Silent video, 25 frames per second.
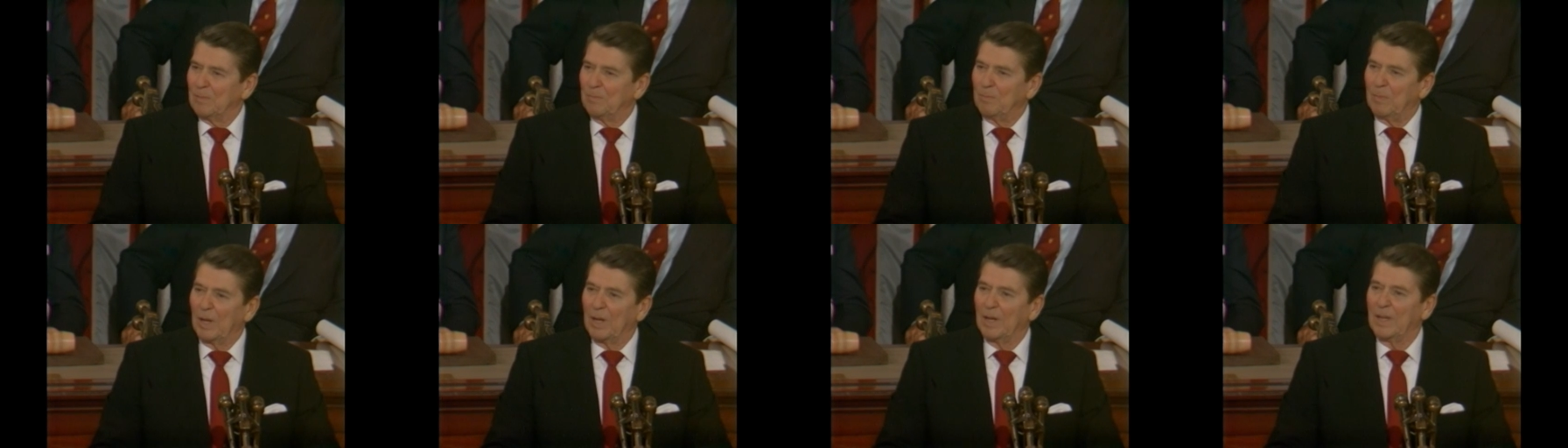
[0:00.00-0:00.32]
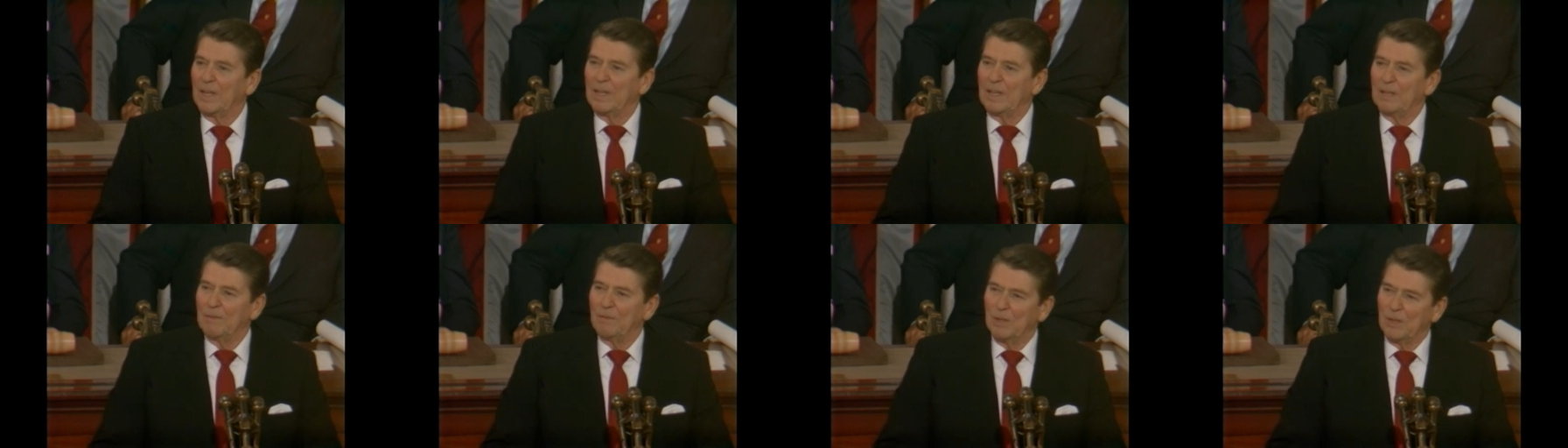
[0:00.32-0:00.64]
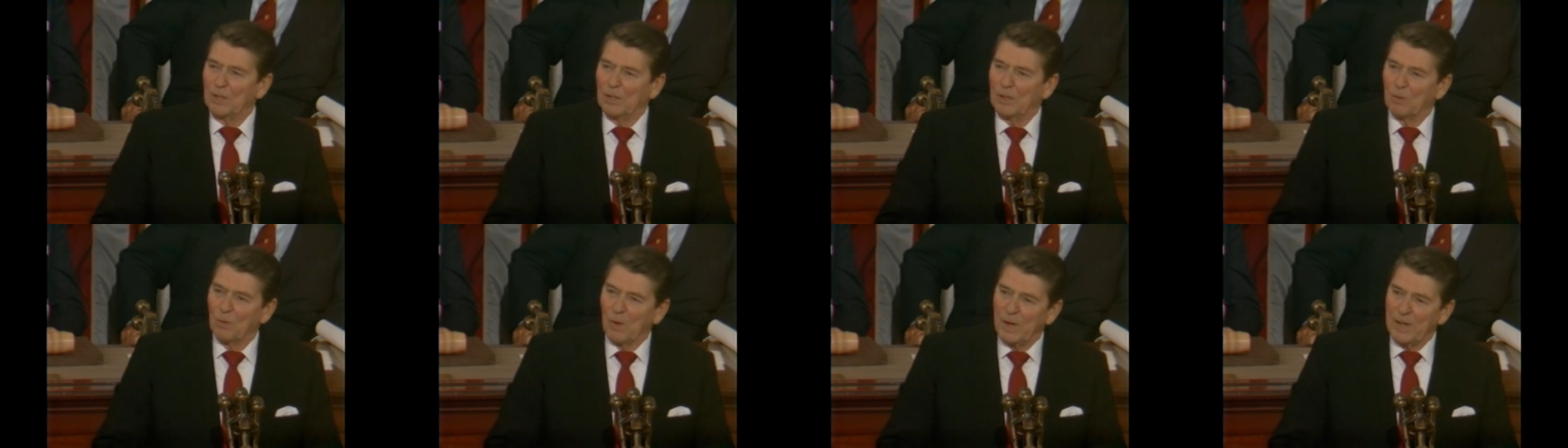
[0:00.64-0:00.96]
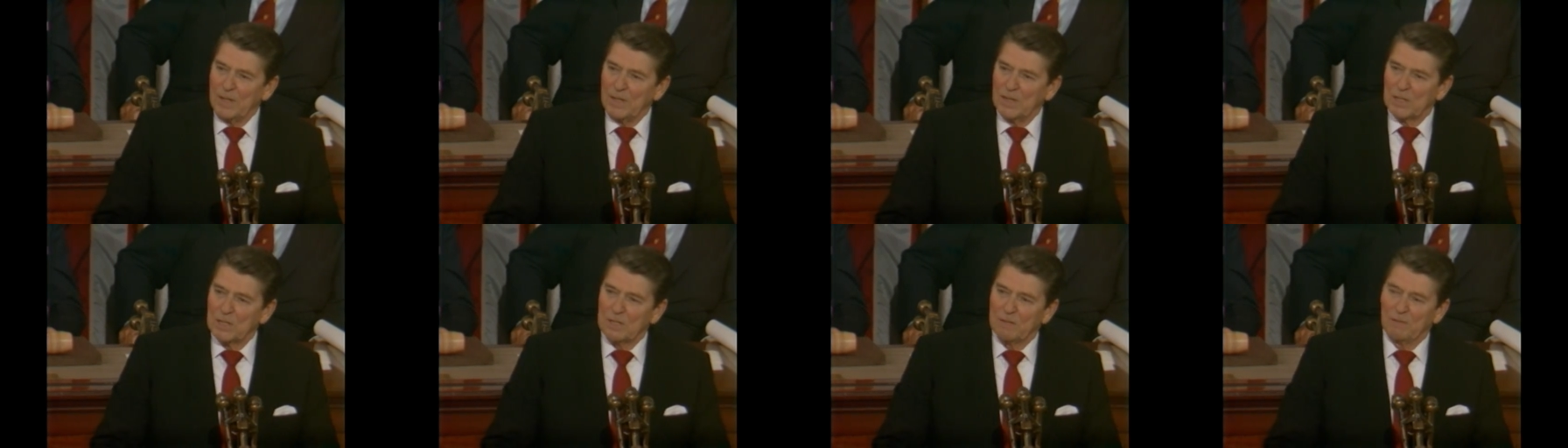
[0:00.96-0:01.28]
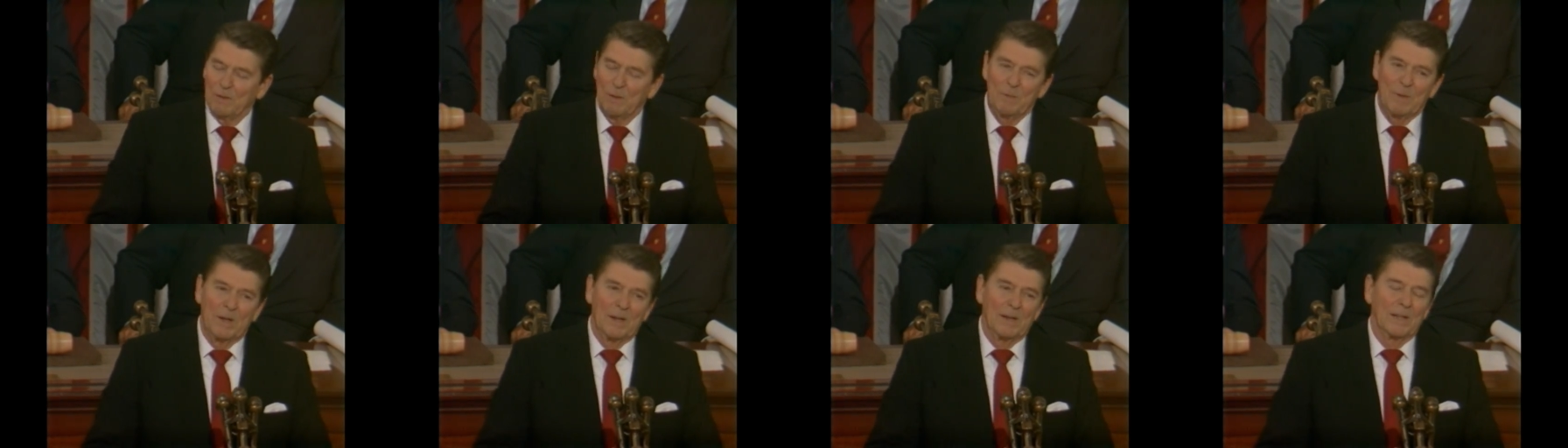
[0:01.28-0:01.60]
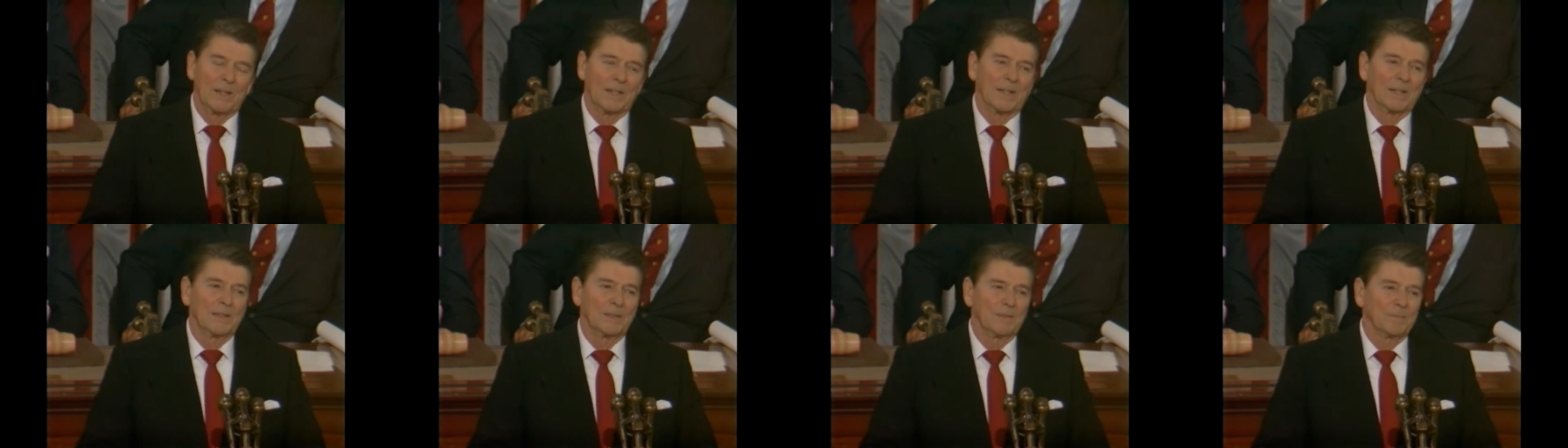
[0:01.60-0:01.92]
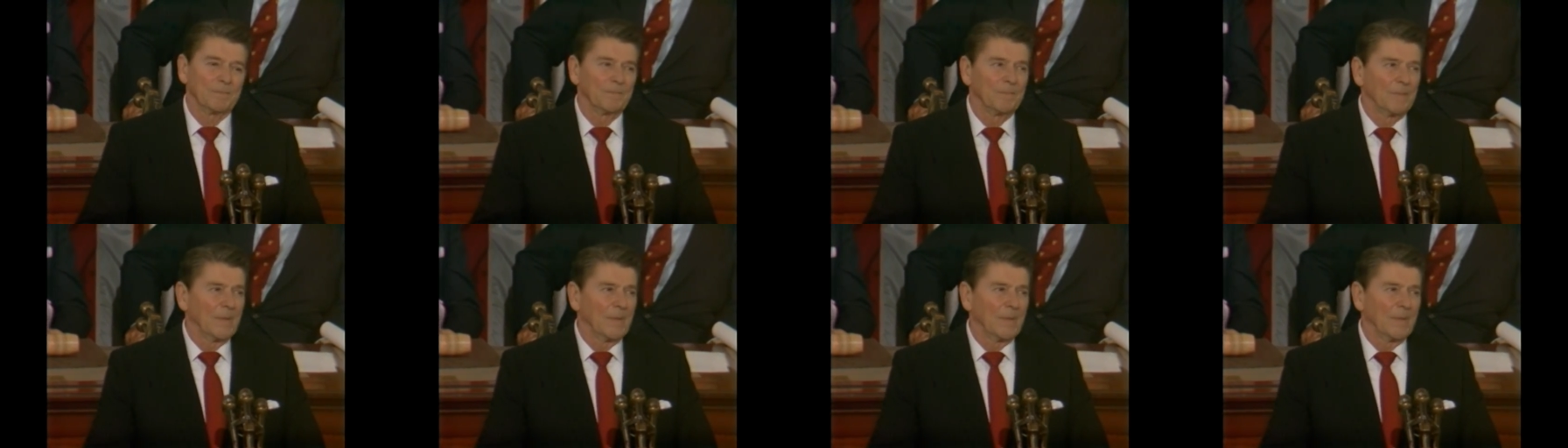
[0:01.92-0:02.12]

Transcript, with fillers: believe in the greatness of America?